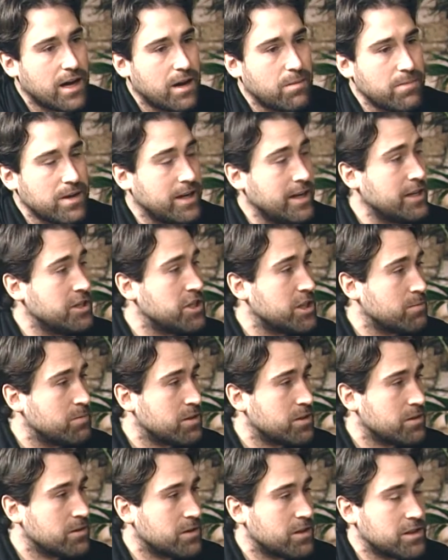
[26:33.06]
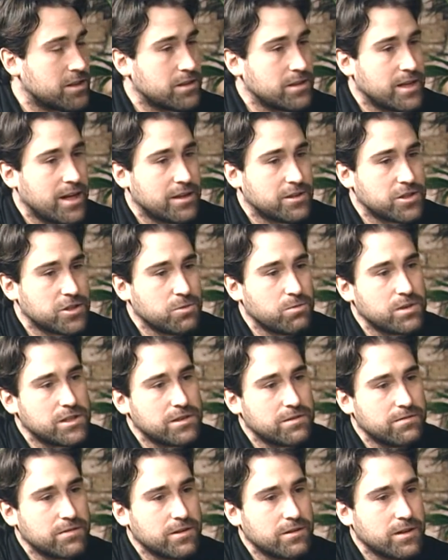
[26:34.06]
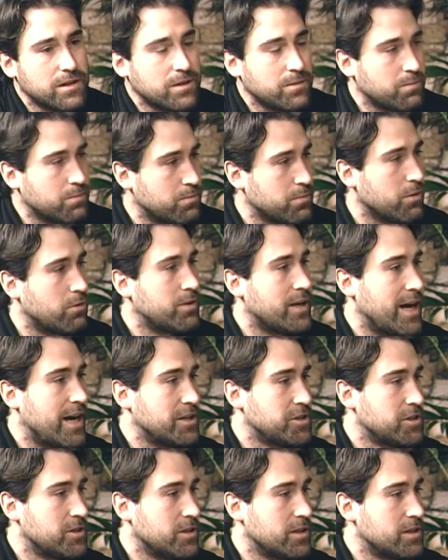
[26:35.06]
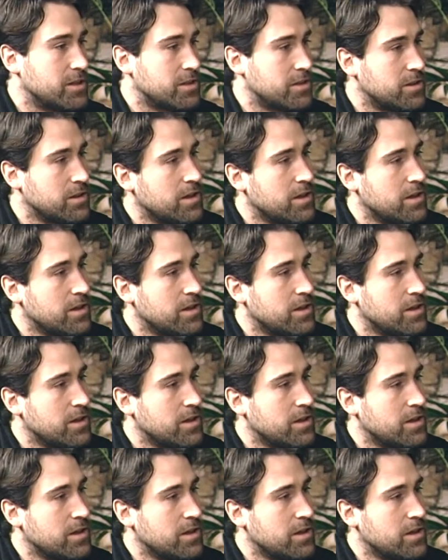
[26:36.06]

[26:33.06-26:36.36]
in Egypt, because Nasser was a very pro-nationalist